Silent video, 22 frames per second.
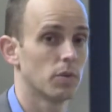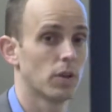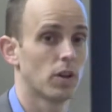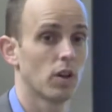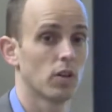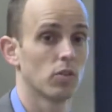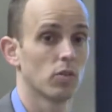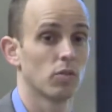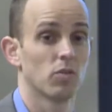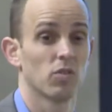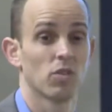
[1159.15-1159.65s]

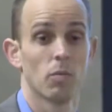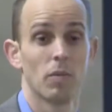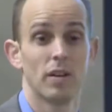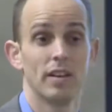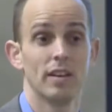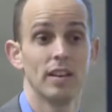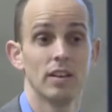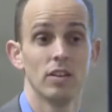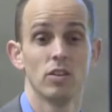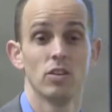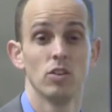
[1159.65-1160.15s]
because somebody
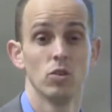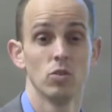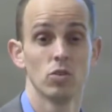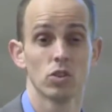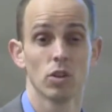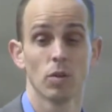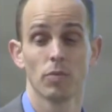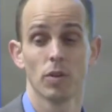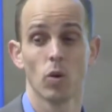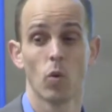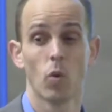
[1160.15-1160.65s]
needed to do
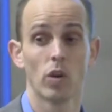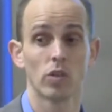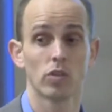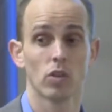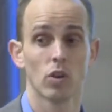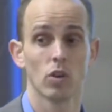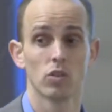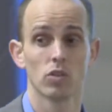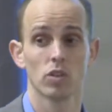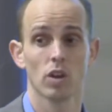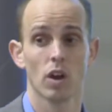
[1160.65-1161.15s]
something
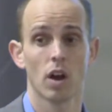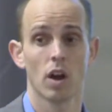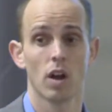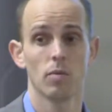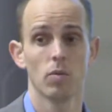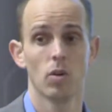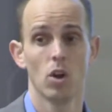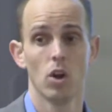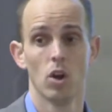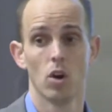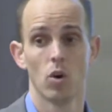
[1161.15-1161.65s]
West Coast time